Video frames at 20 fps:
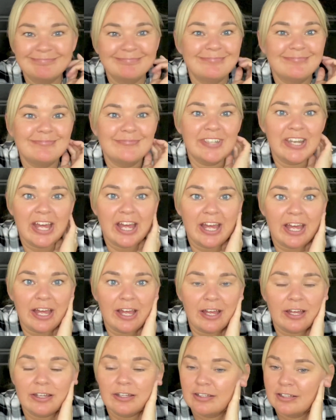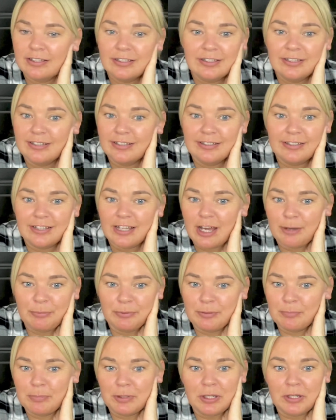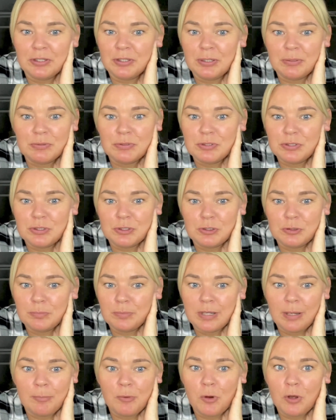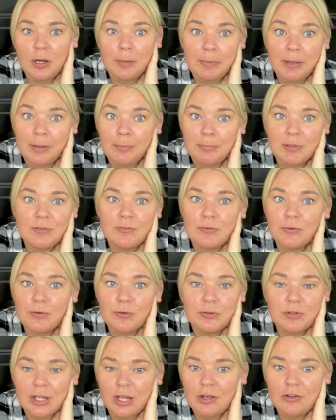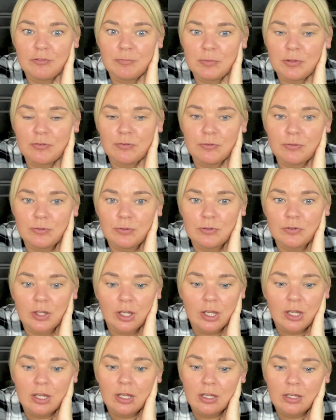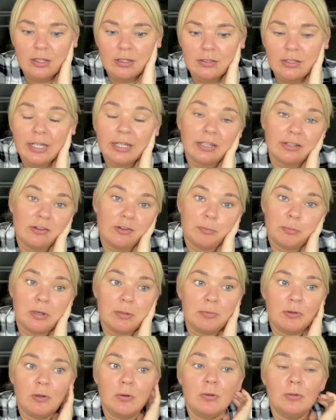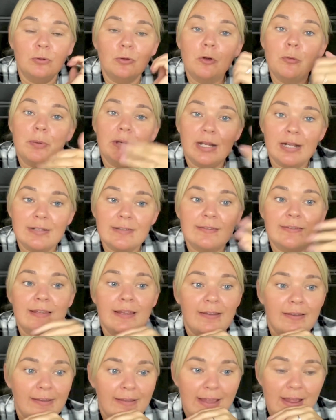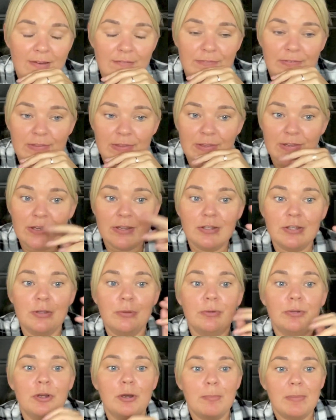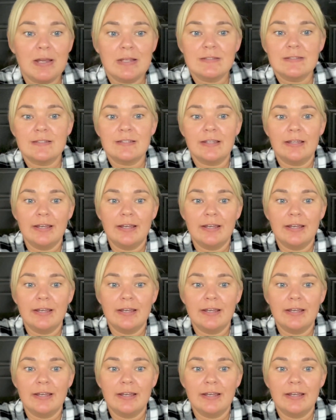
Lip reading: Nah, I wouldn't be on YouTube. I'm all about me food. I love me food. Like you probably all know, but I'll say it again for the newcomers.